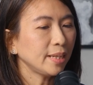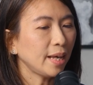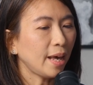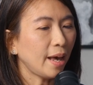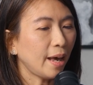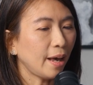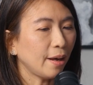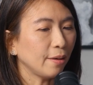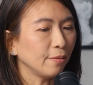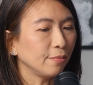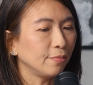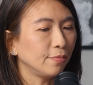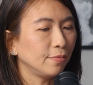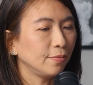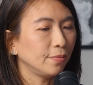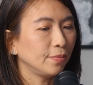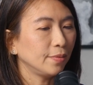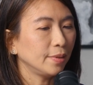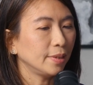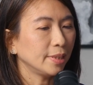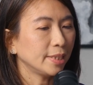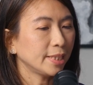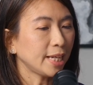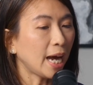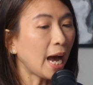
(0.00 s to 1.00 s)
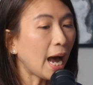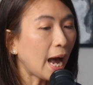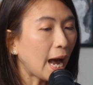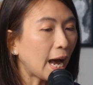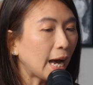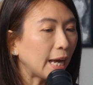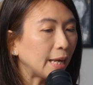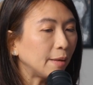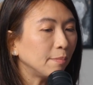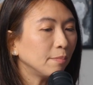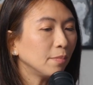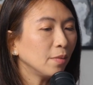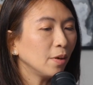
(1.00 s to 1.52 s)
have
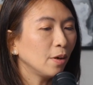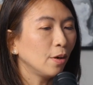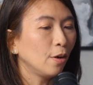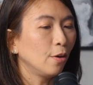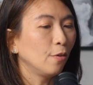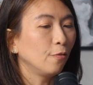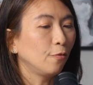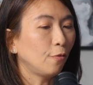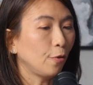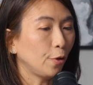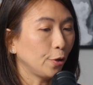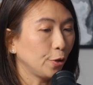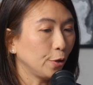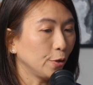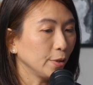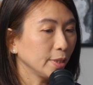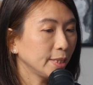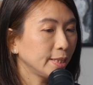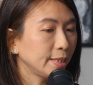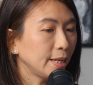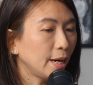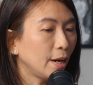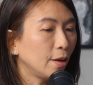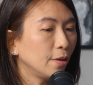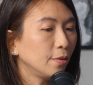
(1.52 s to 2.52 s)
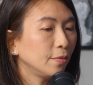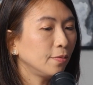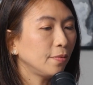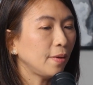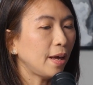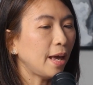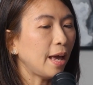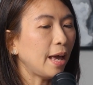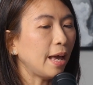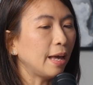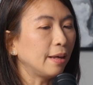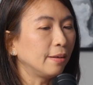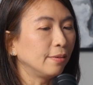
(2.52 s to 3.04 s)
time for yourself
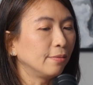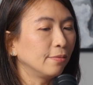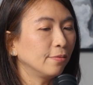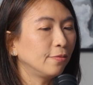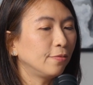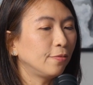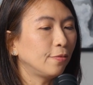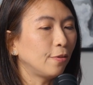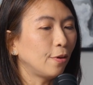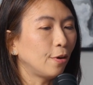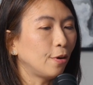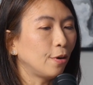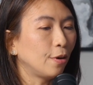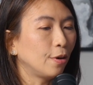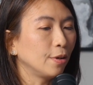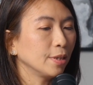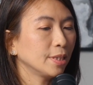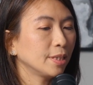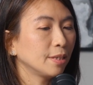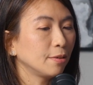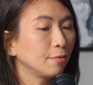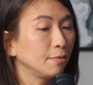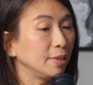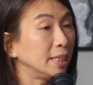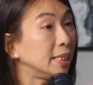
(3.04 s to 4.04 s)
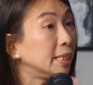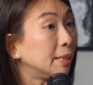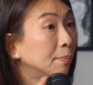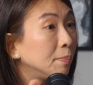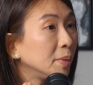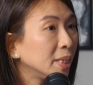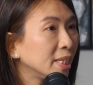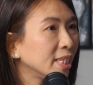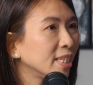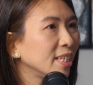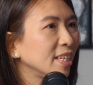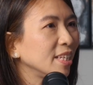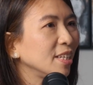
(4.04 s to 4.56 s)
and for
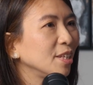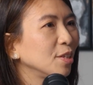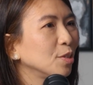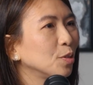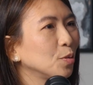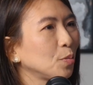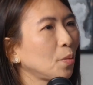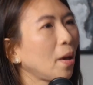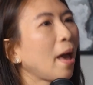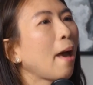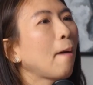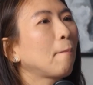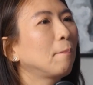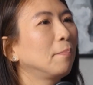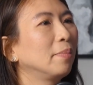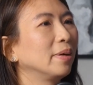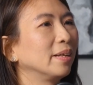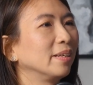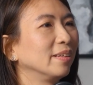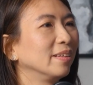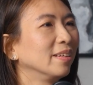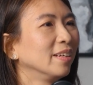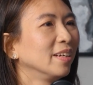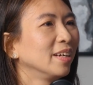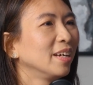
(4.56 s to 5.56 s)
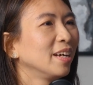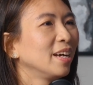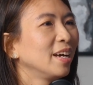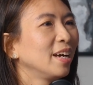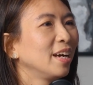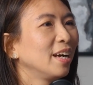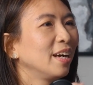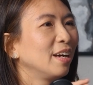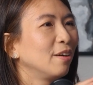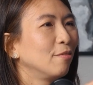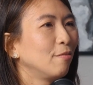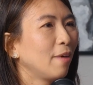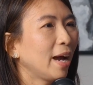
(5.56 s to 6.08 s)
serendipity to happen,
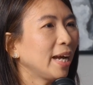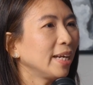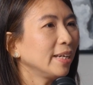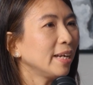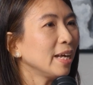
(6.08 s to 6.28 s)
right?